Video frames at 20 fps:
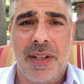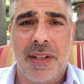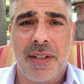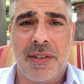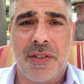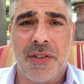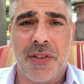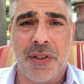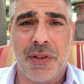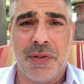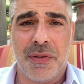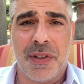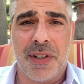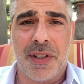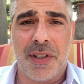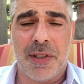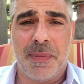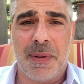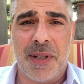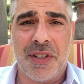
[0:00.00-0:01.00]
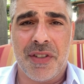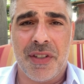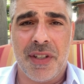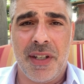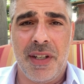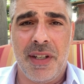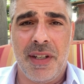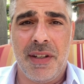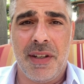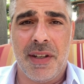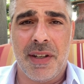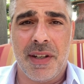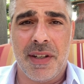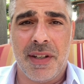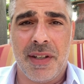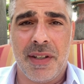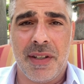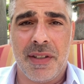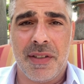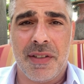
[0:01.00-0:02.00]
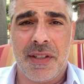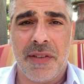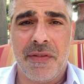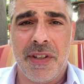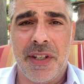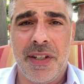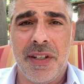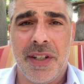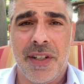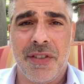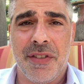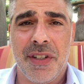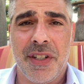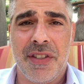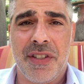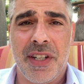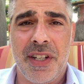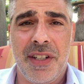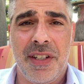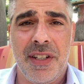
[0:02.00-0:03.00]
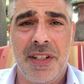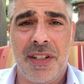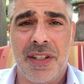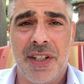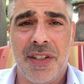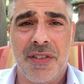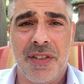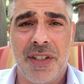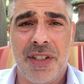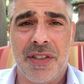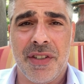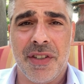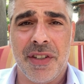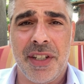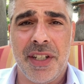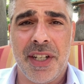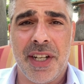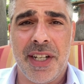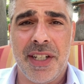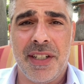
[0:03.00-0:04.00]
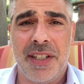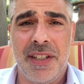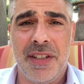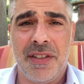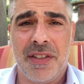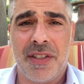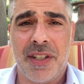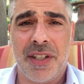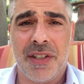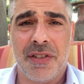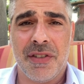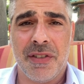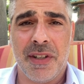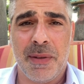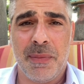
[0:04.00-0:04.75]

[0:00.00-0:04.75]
silver, especially 1700s, 1800s, early 19th century,